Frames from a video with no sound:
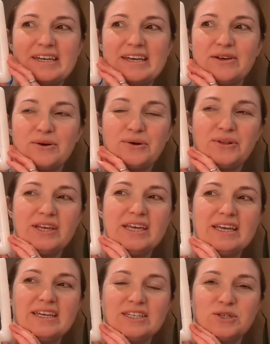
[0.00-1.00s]
it early
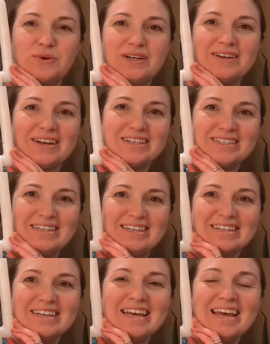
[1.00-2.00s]
in
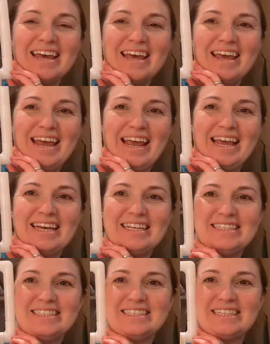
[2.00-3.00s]
2019,
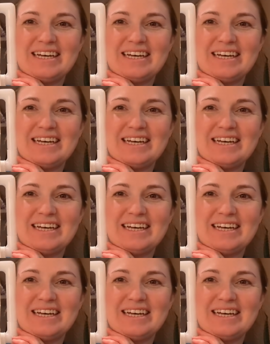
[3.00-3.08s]
and